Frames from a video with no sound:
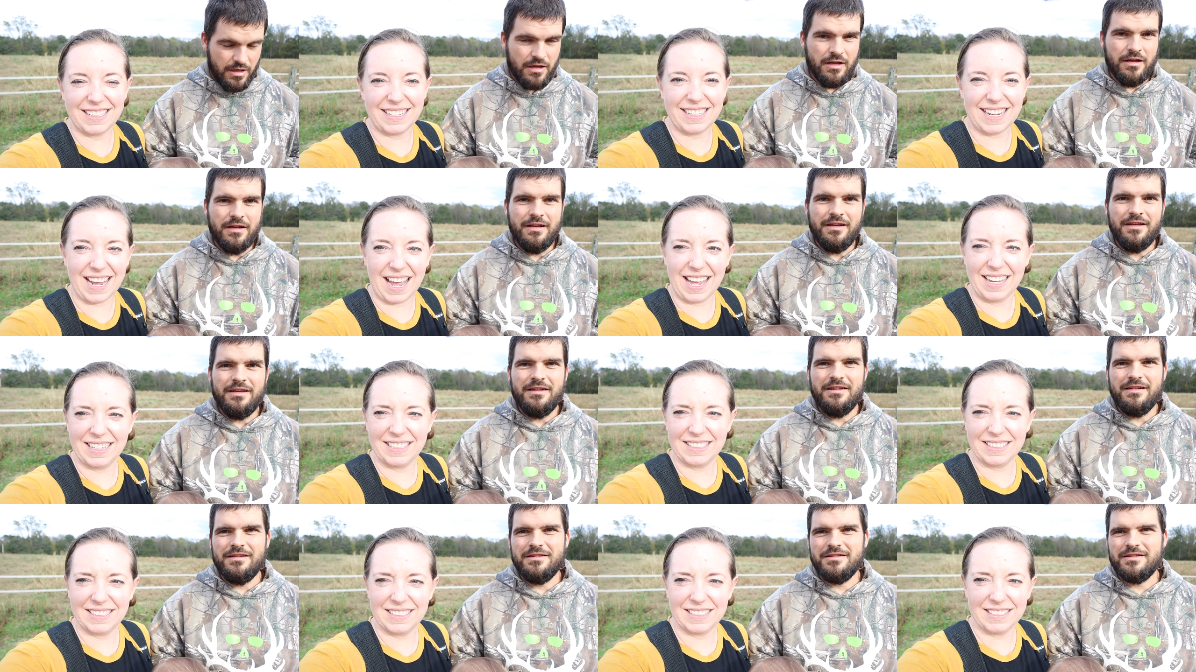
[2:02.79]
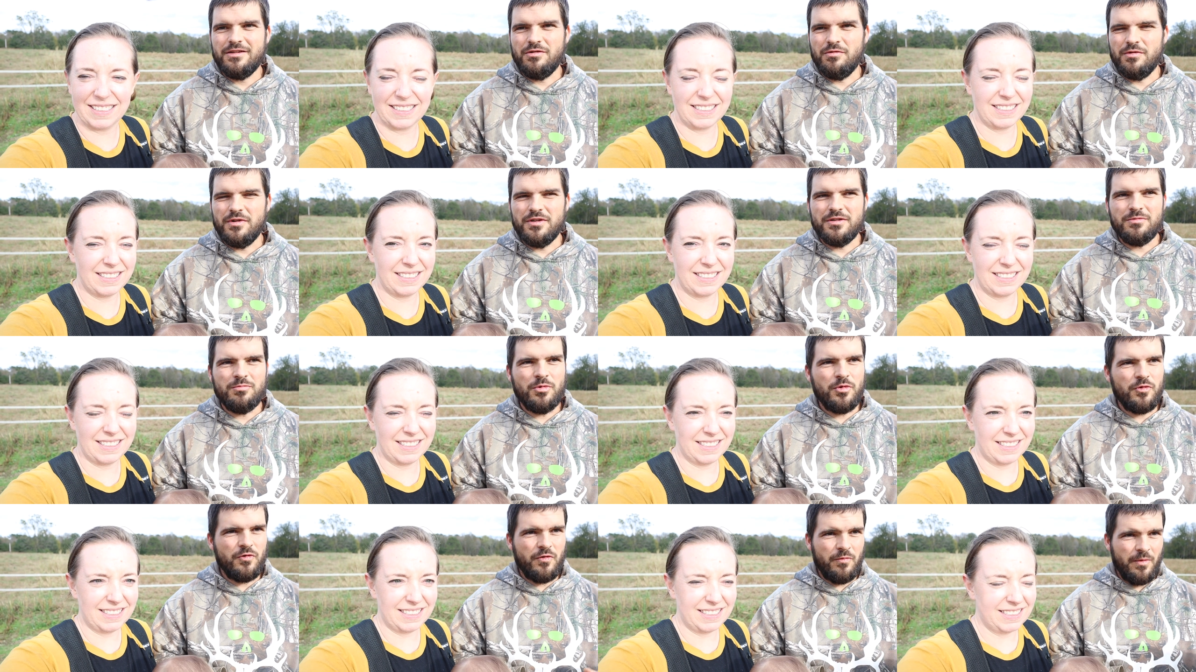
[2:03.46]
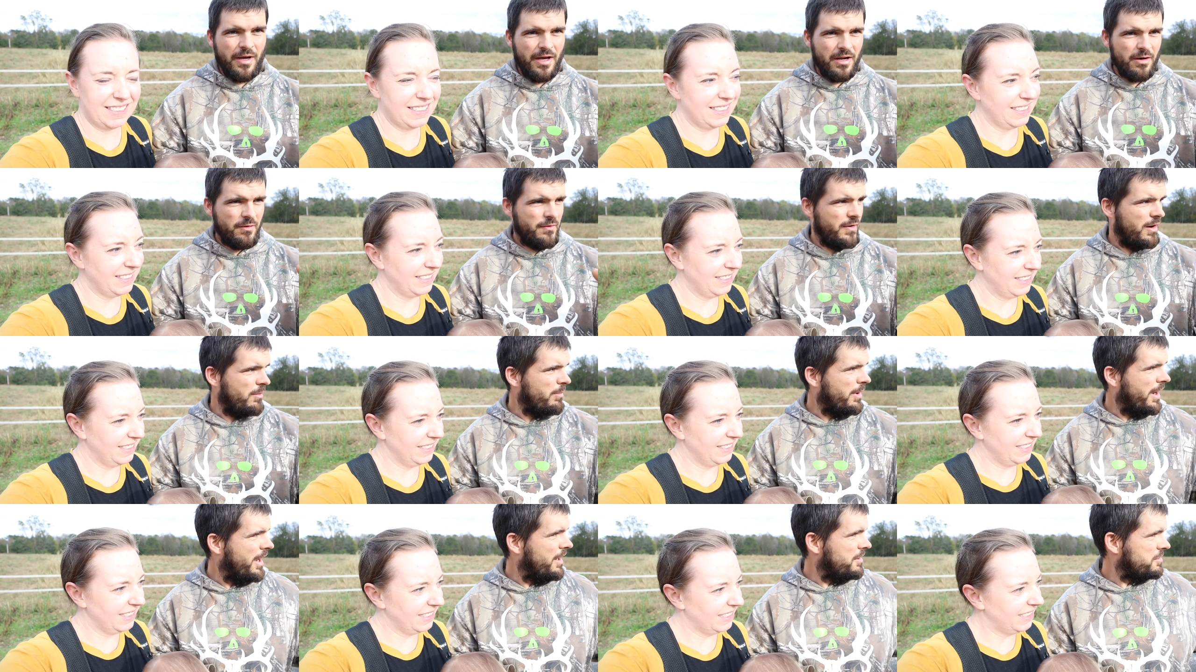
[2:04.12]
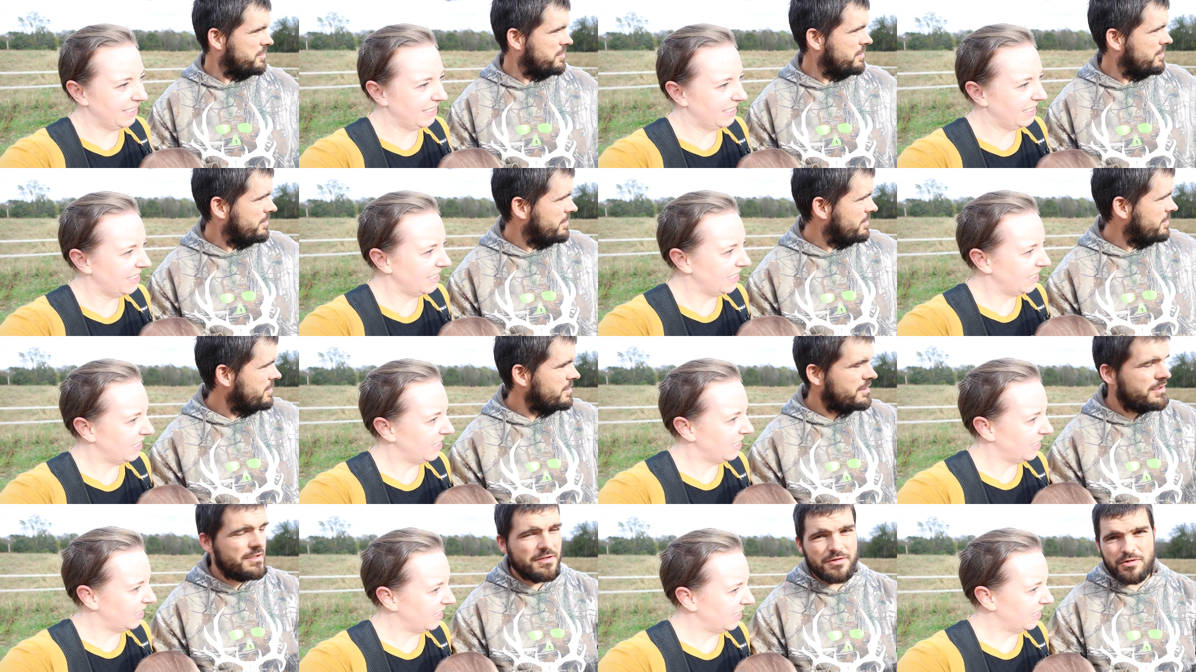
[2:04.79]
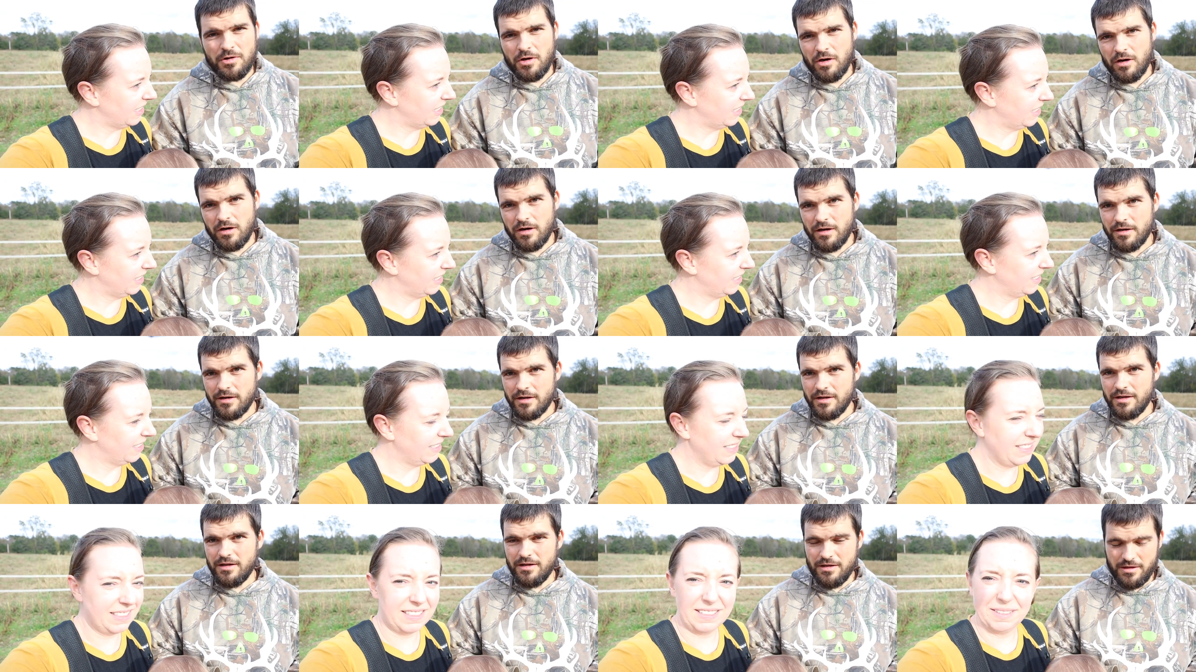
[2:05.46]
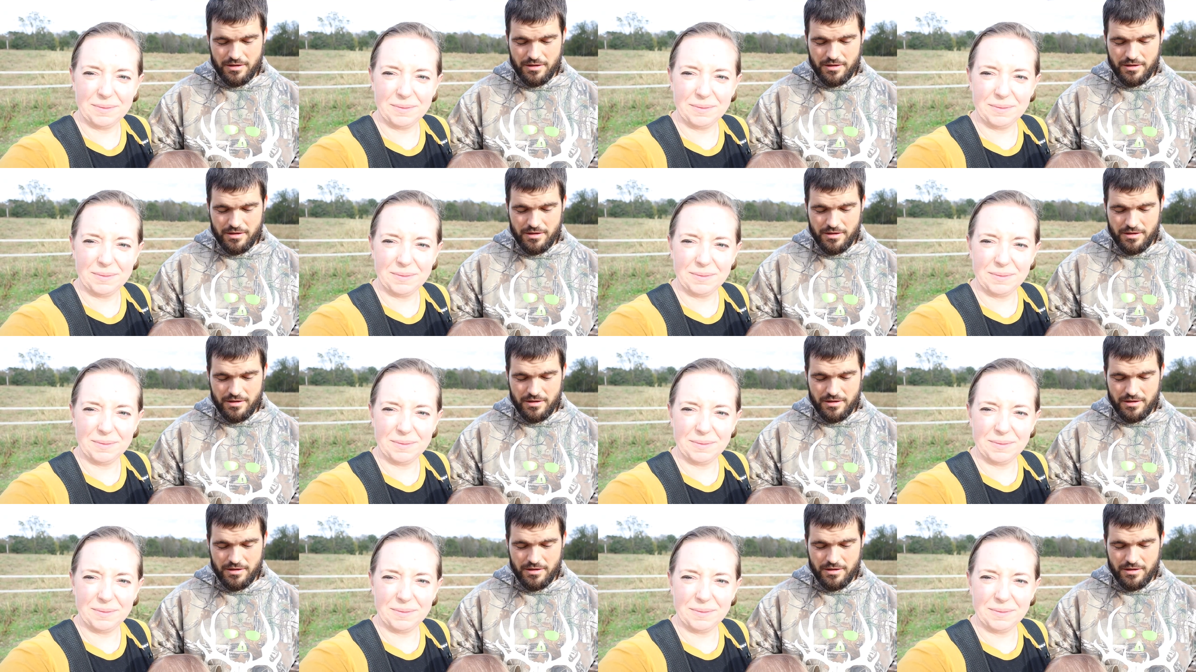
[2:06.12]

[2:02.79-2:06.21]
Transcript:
Speaker 1: Yeah. So we just moved him out of our pasture into his yard.